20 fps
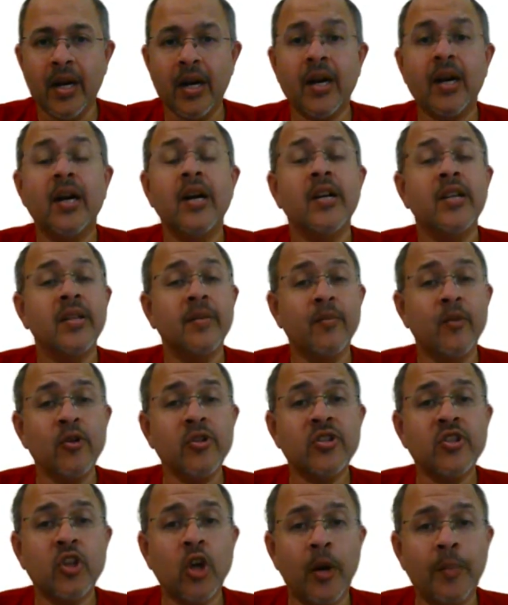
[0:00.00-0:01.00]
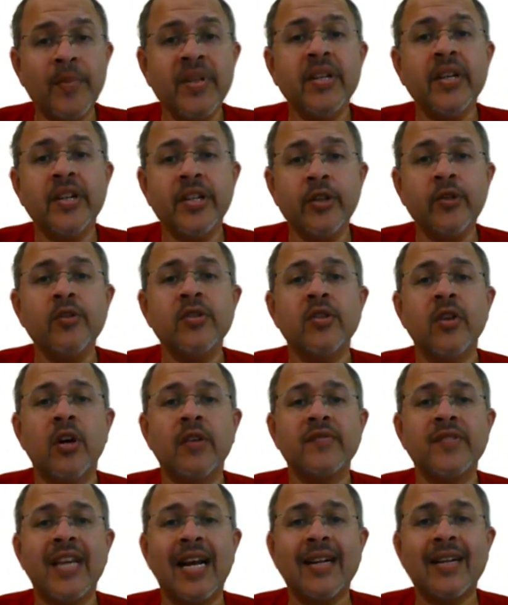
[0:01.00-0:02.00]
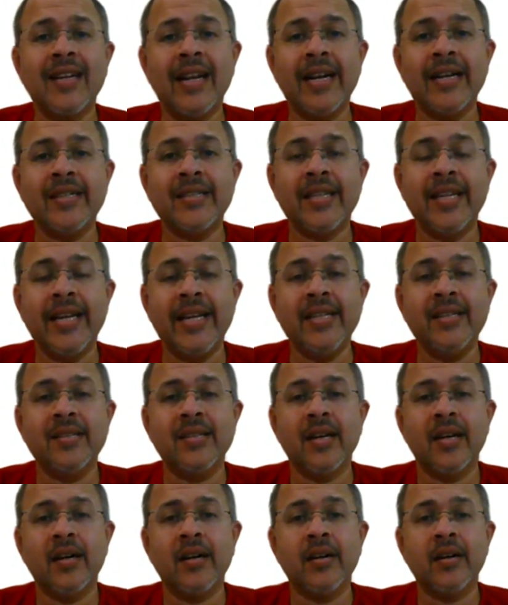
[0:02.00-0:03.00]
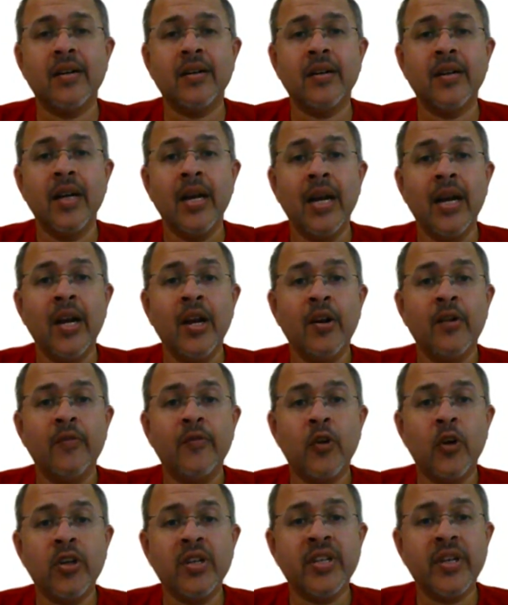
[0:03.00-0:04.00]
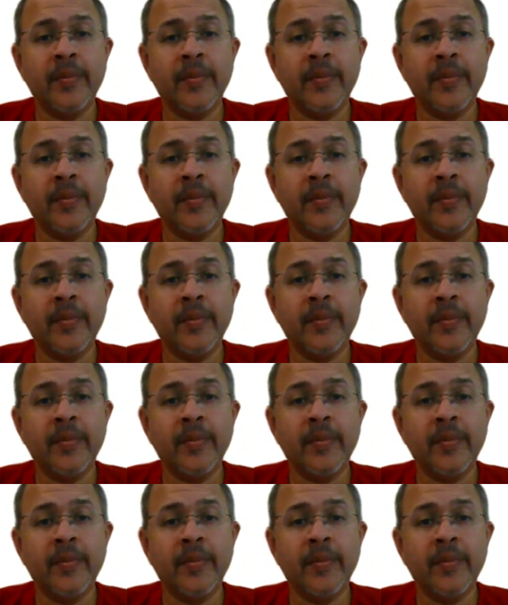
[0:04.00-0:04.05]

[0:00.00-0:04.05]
The most common use of satellites is for